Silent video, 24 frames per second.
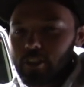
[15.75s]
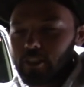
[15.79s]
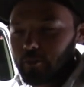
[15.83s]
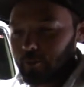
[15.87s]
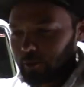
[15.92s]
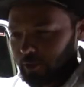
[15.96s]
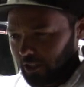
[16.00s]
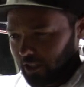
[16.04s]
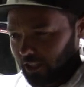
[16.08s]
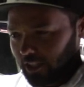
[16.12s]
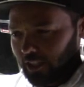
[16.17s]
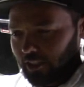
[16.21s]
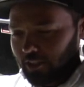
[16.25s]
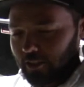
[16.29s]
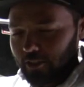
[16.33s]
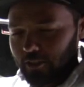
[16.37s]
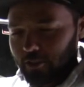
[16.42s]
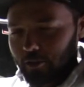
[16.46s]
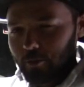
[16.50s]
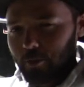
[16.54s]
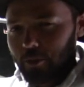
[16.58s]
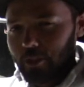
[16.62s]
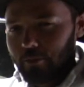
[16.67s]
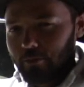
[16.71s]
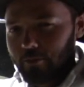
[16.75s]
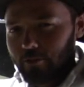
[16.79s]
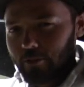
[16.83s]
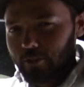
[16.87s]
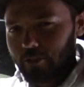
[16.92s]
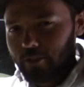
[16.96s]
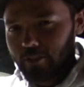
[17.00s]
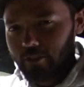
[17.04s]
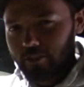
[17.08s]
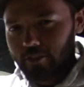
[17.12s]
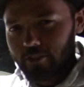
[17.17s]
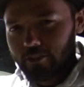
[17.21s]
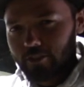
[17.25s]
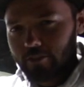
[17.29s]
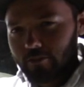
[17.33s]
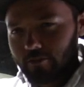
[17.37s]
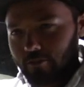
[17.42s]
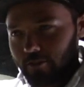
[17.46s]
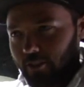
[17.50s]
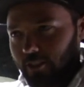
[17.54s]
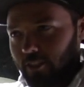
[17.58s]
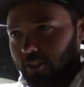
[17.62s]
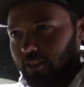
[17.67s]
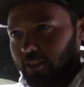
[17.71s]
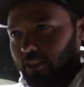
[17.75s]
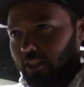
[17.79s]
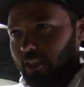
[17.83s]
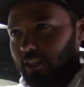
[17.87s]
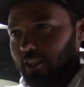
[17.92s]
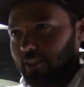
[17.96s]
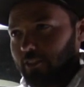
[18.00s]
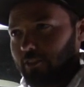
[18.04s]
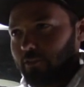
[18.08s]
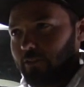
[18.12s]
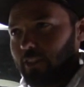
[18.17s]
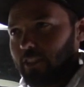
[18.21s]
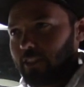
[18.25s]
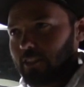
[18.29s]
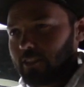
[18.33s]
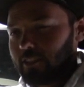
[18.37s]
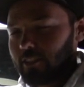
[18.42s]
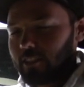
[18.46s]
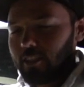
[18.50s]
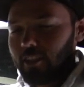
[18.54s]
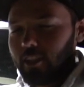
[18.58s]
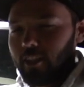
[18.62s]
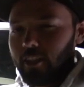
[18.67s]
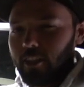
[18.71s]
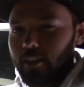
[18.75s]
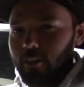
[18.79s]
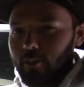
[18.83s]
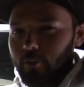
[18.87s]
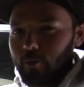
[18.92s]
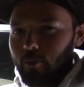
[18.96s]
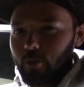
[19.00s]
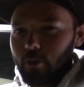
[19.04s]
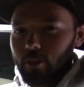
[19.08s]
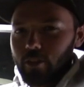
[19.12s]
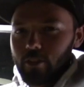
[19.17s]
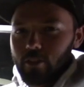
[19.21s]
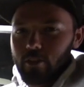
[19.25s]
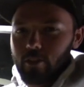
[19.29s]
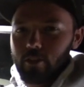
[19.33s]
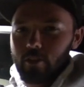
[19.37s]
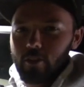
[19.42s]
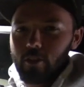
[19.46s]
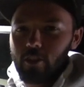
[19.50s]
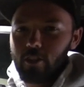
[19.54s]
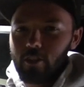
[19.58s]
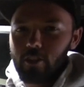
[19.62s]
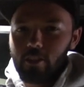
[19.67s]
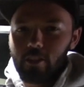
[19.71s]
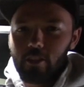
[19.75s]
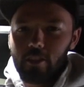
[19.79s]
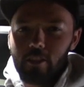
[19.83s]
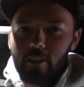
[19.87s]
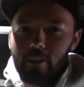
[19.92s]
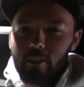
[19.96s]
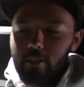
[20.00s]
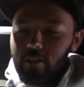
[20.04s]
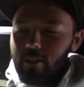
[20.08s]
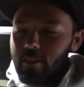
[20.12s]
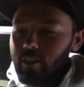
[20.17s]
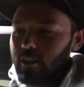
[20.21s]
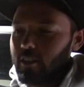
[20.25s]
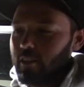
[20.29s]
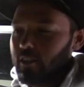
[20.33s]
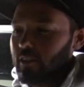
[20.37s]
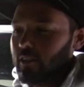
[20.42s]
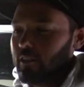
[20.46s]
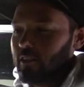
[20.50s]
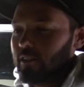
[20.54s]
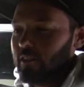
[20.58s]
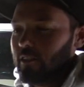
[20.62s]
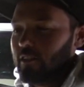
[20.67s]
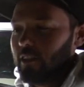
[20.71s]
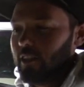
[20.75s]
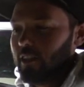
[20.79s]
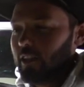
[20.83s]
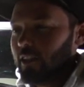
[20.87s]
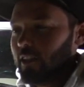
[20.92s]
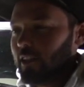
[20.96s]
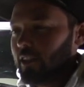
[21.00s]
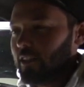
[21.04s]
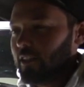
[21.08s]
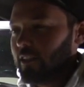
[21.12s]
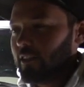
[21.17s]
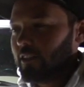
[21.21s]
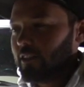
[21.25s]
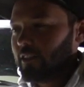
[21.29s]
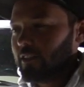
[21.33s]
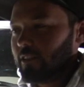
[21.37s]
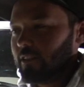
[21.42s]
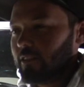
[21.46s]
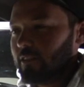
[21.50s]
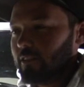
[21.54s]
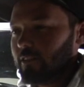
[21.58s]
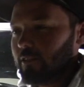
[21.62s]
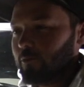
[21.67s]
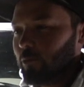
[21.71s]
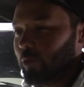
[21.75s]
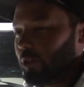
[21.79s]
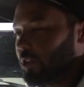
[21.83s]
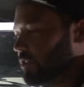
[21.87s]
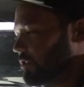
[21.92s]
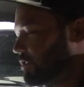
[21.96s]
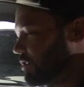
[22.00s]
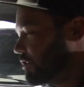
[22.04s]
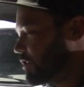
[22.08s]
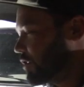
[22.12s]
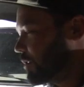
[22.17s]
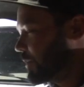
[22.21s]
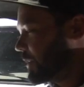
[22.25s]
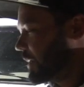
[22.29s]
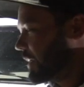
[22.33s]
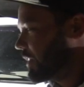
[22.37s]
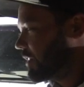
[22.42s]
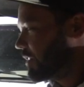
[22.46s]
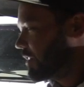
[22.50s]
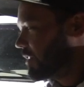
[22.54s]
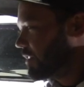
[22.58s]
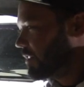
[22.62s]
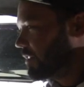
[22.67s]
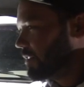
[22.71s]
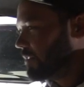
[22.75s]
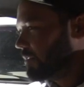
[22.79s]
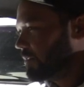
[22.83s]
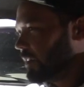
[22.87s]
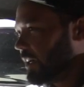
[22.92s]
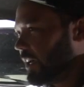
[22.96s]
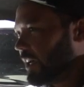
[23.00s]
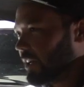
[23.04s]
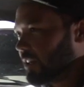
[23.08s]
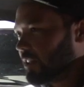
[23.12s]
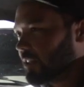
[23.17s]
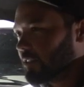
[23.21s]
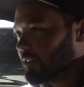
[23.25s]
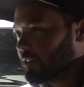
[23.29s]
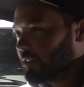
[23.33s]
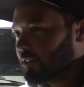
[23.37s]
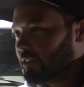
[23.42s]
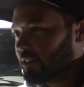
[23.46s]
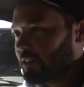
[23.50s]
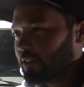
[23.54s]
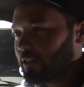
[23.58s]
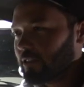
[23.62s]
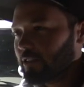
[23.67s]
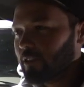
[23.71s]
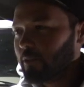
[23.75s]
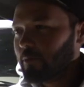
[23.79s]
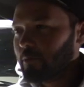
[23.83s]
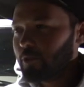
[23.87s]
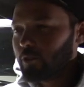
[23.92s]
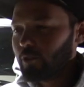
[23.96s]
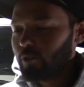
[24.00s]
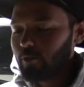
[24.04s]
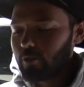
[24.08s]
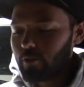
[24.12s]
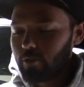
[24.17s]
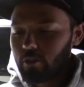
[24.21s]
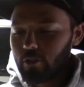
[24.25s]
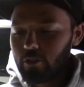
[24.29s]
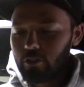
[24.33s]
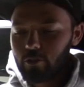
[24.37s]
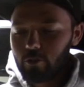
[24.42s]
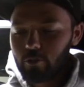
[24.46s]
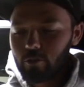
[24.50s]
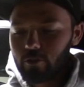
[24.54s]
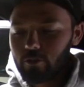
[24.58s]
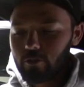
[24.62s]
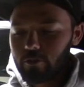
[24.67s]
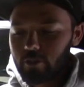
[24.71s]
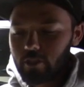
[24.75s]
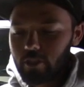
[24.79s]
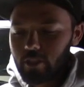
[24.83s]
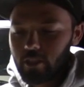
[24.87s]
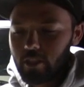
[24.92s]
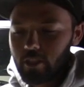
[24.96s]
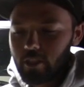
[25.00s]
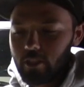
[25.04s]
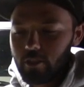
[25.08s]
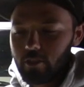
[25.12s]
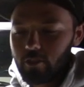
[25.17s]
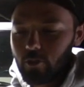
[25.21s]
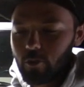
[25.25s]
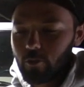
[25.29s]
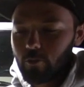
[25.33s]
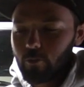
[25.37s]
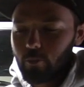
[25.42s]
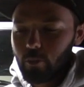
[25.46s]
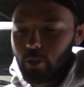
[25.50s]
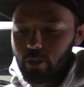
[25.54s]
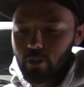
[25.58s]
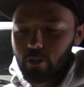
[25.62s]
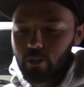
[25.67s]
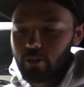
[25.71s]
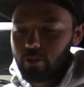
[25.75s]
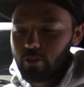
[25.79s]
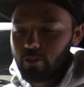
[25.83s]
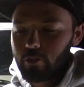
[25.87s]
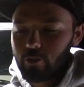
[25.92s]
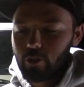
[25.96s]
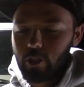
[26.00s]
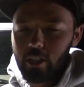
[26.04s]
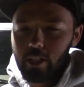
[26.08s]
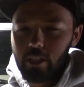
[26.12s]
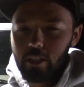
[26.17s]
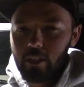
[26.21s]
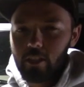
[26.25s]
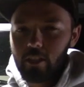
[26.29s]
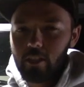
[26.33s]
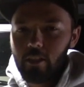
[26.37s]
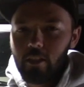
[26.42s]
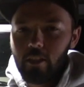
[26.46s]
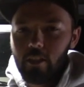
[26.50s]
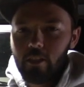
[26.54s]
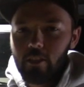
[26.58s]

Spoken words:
We did an LS swap for LS Fest with Holley, and we use the Terminator X system, so it controls the motor and the tranny.